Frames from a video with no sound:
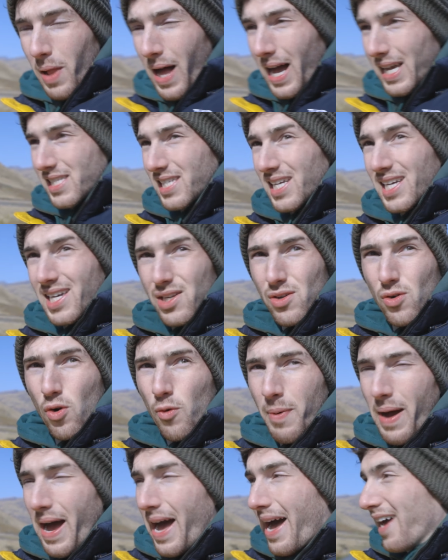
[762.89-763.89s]
plastic,
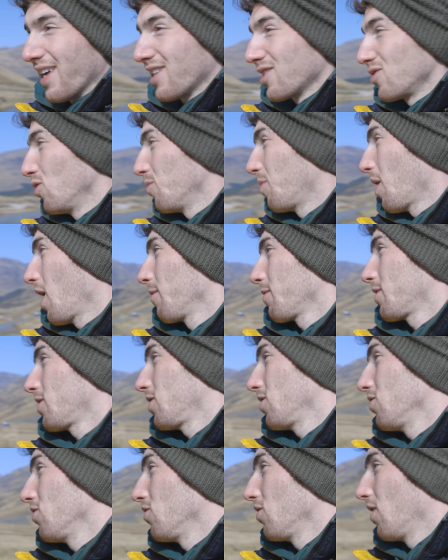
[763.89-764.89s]
no bags, no
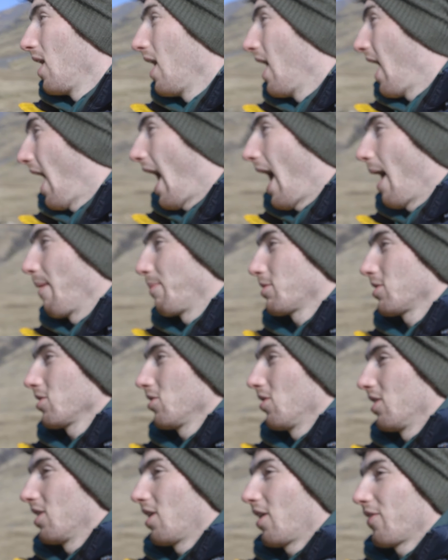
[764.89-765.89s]
barbecue,
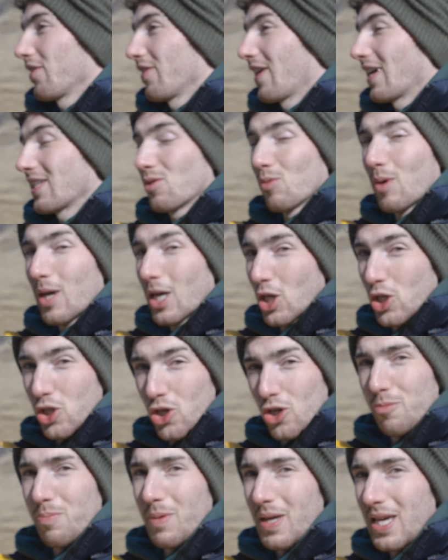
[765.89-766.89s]
absolutely nothing. That's the way it
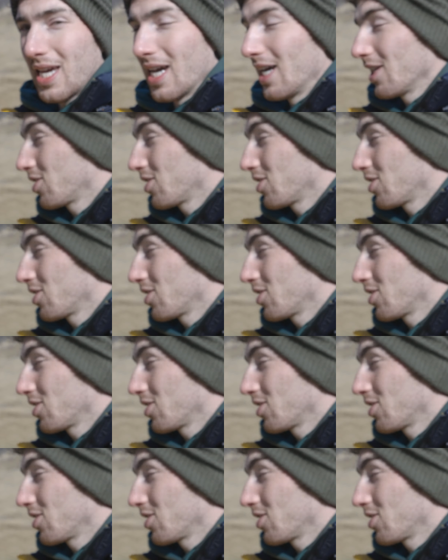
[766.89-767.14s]
should be.